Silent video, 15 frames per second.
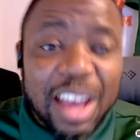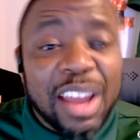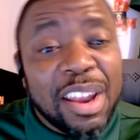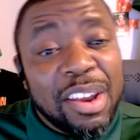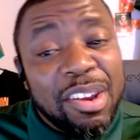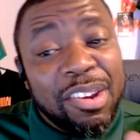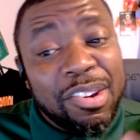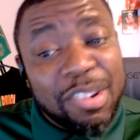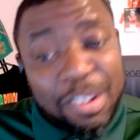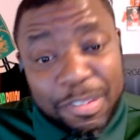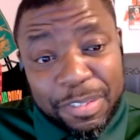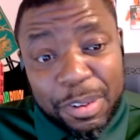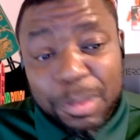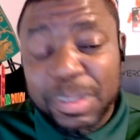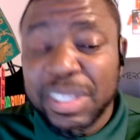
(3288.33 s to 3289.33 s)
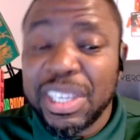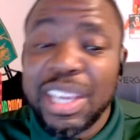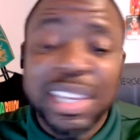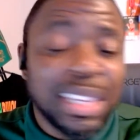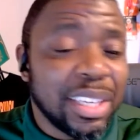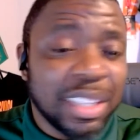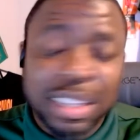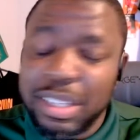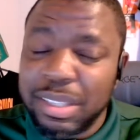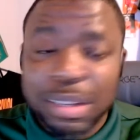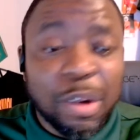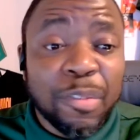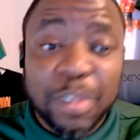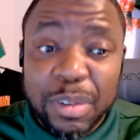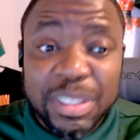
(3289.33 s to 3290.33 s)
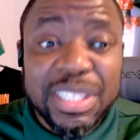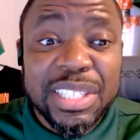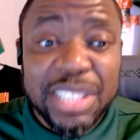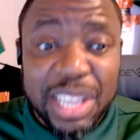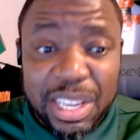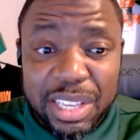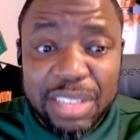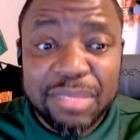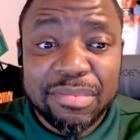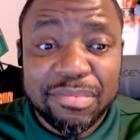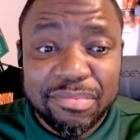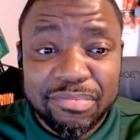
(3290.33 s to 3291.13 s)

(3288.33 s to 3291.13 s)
Norfolk is steady.